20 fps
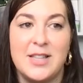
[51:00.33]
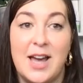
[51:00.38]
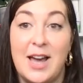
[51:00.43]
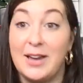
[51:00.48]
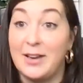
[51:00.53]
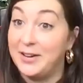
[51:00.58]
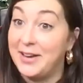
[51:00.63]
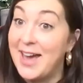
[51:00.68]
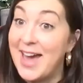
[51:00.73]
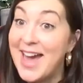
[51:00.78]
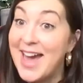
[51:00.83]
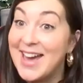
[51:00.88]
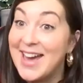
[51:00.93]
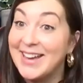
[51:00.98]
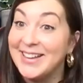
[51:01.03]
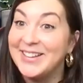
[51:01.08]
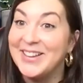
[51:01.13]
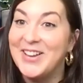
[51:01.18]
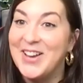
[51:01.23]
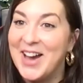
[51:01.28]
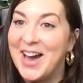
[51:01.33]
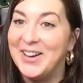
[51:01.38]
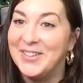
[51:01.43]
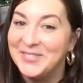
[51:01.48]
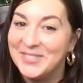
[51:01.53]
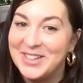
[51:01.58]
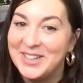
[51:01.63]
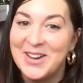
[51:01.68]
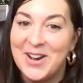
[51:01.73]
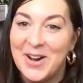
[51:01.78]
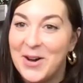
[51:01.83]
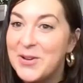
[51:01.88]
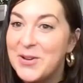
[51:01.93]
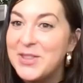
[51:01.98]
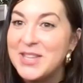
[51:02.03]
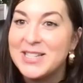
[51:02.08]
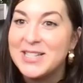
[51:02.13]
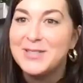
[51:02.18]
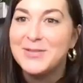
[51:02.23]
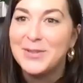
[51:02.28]
like, okay, I'm gonna
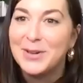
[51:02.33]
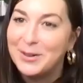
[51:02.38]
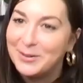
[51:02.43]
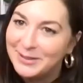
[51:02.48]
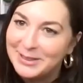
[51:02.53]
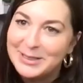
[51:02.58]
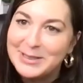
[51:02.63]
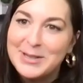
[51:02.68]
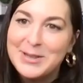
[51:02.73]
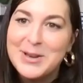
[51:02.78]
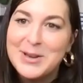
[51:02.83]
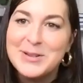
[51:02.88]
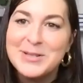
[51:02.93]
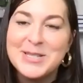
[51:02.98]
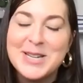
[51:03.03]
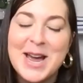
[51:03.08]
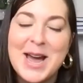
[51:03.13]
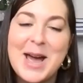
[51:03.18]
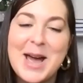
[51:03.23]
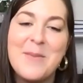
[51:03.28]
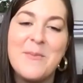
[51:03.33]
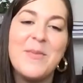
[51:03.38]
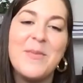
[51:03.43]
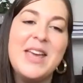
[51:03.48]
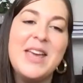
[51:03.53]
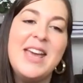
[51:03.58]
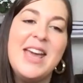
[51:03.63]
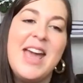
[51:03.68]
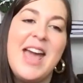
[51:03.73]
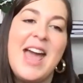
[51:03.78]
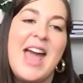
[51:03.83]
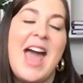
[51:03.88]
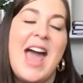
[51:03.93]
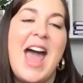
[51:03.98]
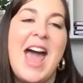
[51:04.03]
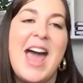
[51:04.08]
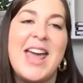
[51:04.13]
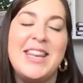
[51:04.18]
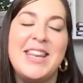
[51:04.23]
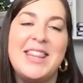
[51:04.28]
hold this for a really long time.
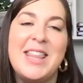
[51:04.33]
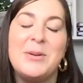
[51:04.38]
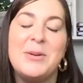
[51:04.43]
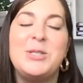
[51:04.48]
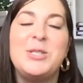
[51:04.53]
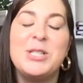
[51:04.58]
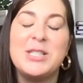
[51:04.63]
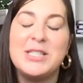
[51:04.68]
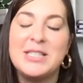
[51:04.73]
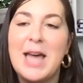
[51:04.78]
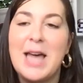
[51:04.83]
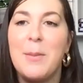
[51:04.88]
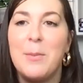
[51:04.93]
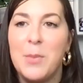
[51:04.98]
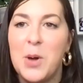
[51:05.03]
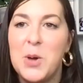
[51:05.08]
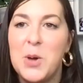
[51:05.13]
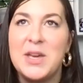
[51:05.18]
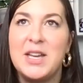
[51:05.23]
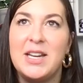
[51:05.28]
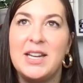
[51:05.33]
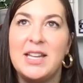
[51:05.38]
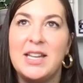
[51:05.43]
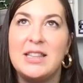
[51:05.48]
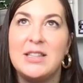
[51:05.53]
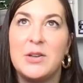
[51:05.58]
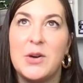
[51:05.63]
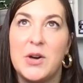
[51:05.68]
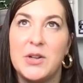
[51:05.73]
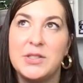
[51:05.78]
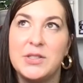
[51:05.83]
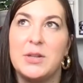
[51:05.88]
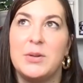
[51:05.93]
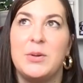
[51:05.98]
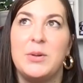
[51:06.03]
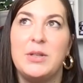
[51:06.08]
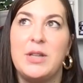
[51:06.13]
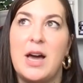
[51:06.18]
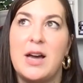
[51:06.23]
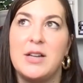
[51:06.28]
And there was just that moment in the concert
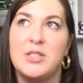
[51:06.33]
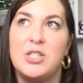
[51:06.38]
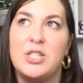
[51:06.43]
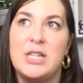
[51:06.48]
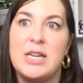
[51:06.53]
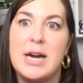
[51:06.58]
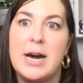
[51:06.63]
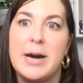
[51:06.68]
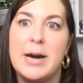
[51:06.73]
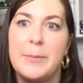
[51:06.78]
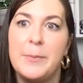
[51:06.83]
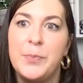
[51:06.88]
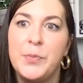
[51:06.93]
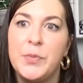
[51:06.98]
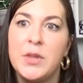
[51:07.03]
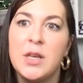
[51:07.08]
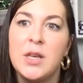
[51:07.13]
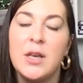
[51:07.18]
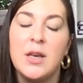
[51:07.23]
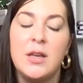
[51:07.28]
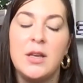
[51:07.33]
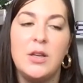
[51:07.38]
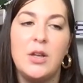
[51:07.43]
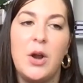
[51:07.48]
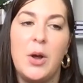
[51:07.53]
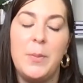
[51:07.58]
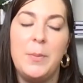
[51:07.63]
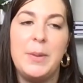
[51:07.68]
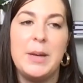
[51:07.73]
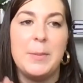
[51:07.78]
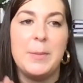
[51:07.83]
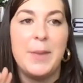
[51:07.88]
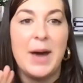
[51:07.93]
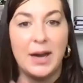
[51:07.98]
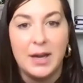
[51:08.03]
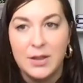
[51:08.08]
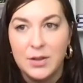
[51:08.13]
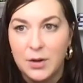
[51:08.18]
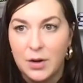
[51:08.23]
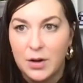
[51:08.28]
hall last year, being
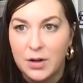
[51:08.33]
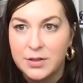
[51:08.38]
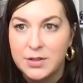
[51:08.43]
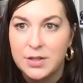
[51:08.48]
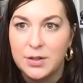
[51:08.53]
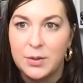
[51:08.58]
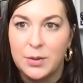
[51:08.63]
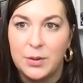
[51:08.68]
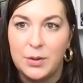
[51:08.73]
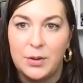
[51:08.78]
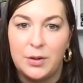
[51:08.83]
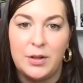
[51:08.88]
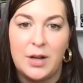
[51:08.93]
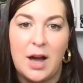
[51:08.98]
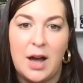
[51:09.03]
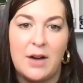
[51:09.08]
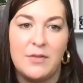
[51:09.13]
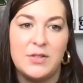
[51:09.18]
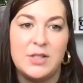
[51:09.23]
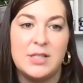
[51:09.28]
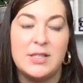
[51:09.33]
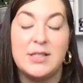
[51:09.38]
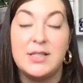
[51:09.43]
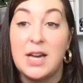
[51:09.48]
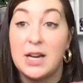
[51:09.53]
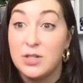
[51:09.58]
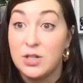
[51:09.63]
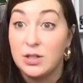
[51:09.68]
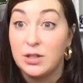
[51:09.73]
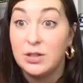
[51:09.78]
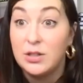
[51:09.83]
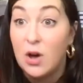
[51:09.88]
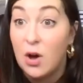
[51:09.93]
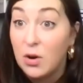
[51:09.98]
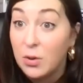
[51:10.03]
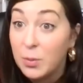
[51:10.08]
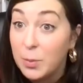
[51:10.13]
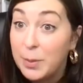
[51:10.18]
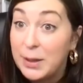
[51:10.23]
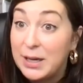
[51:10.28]
back in the concert hall after such a
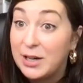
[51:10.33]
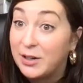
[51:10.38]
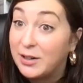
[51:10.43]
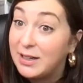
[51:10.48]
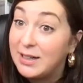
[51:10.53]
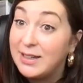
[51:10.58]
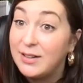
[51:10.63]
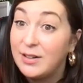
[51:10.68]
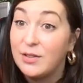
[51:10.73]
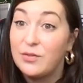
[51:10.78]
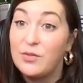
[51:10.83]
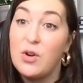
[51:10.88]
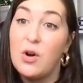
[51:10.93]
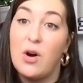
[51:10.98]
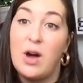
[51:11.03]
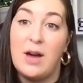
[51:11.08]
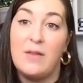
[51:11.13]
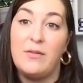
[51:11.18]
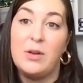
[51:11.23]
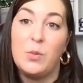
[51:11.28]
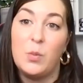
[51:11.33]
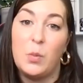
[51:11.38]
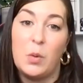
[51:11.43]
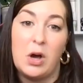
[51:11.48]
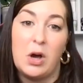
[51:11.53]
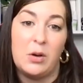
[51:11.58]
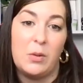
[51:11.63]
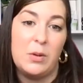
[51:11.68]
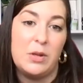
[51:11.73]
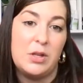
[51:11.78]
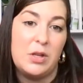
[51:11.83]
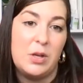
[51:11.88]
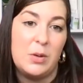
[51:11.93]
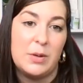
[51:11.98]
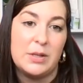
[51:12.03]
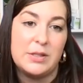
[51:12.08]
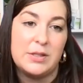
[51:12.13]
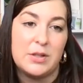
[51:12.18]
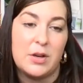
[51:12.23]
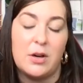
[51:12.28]
long period of not having work with
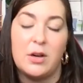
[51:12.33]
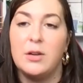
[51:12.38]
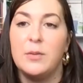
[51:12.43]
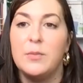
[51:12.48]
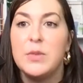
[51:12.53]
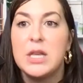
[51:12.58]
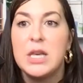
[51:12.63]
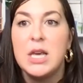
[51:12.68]
QSO,